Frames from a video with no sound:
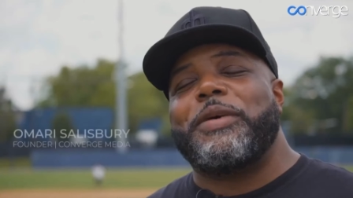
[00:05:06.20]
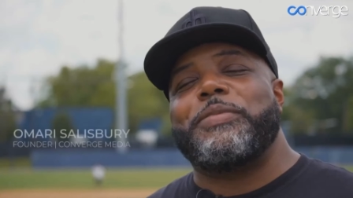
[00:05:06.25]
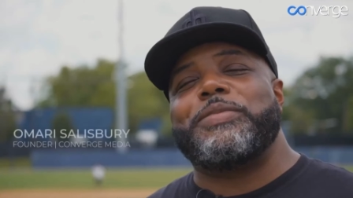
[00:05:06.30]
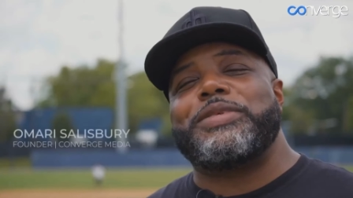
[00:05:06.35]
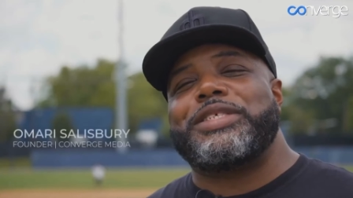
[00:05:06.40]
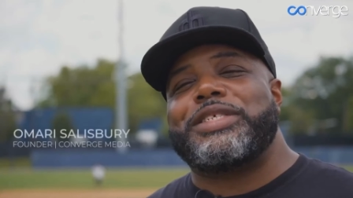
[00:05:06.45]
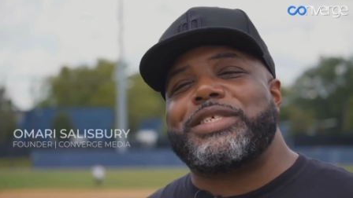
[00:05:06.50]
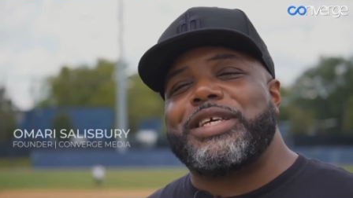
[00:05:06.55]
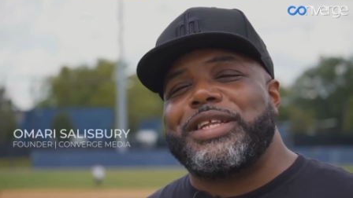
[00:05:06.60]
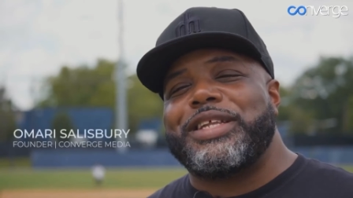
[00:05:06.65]
I'm
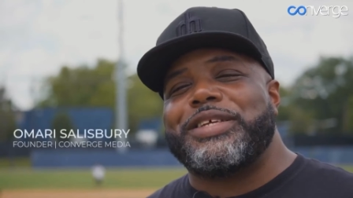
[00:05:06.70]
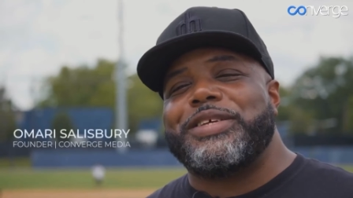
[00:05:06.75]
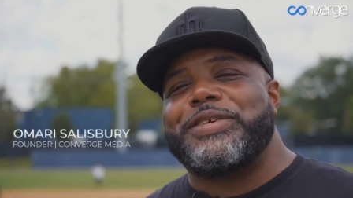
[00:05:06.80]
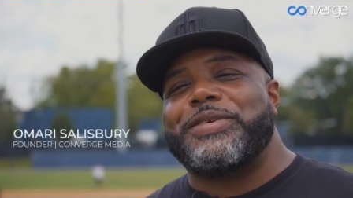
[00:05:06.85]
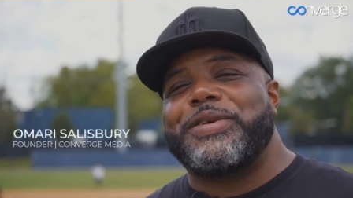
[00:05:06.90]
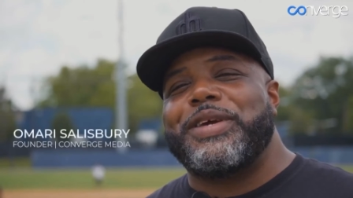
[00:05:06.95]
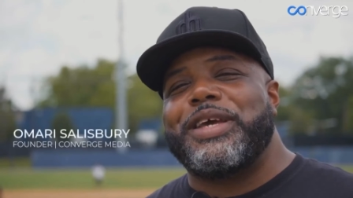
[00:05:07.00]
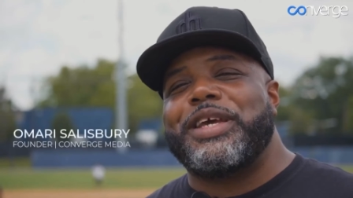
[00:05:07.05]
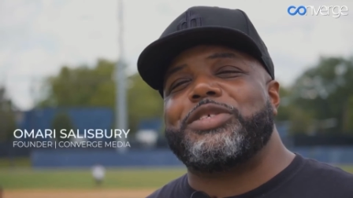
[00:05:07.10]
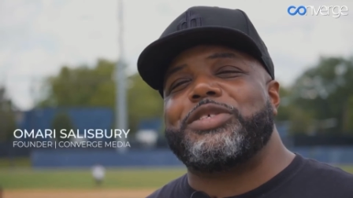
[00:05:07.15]
just telling
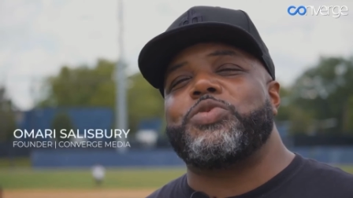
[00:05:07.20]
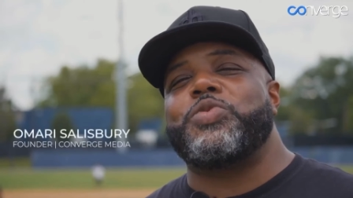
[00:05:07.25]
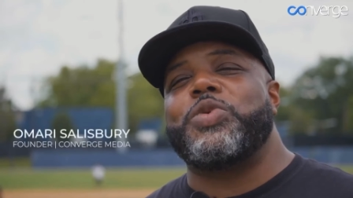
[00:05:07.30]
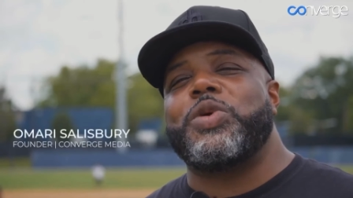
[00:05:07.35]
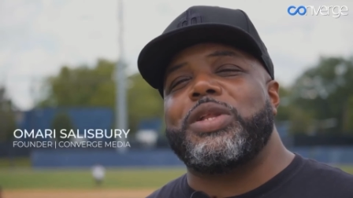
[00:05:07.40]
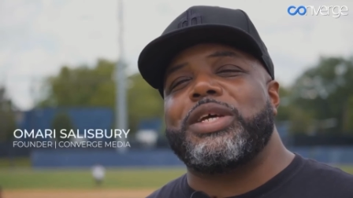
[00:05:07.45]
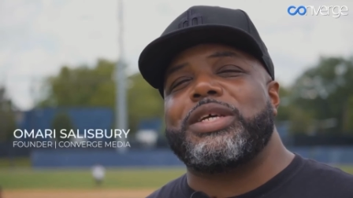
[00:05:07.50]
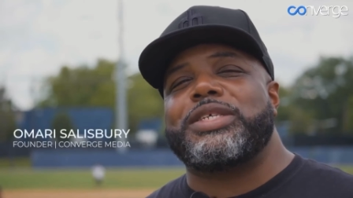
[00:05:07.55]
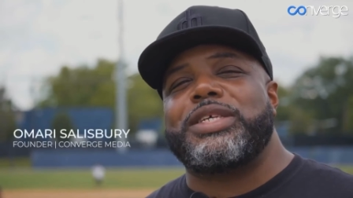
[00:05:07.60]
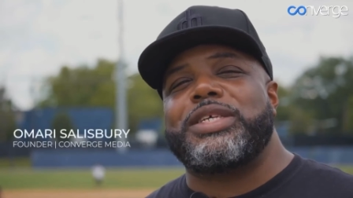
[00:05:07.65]
you, it's
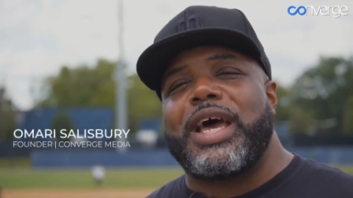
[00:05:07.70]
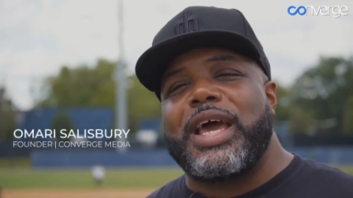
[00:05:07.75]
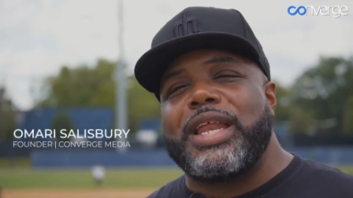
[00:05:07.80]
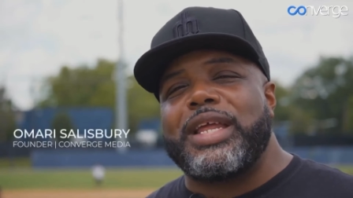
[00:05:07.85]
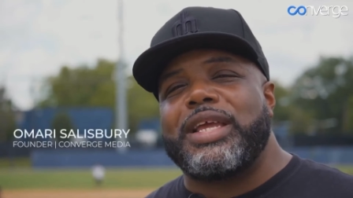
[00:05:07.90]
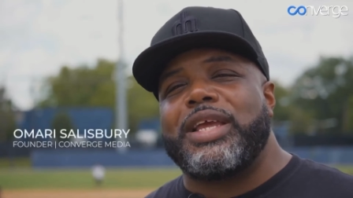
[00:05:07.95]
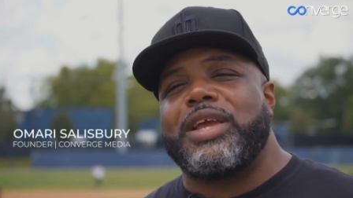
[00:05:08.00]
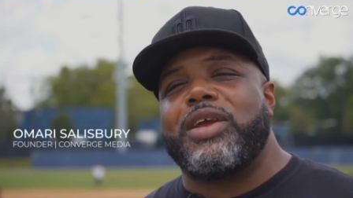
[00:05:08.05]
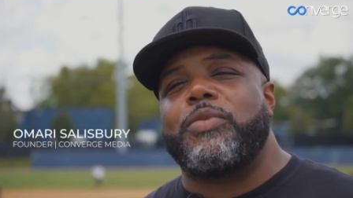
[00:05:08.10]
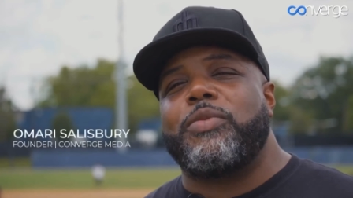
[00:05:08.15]
real
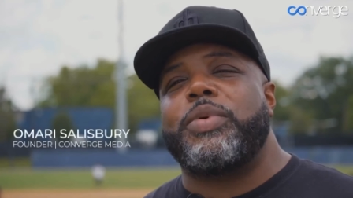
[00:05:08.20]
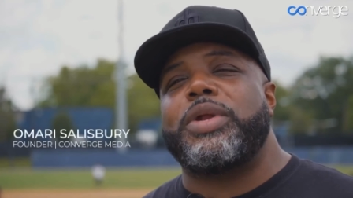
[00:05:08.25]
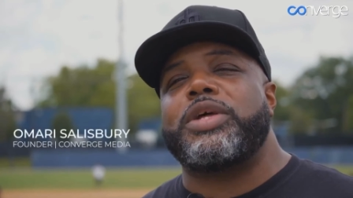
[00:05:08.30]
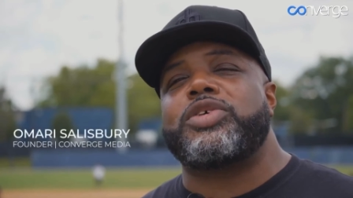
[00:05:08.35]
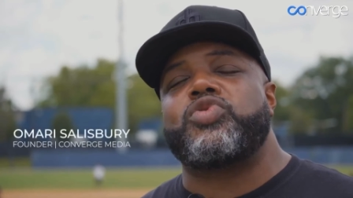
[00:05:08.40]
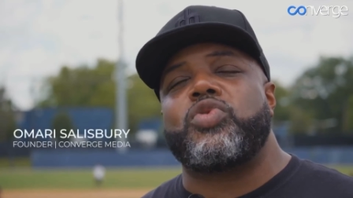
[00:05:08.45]
exciting here, but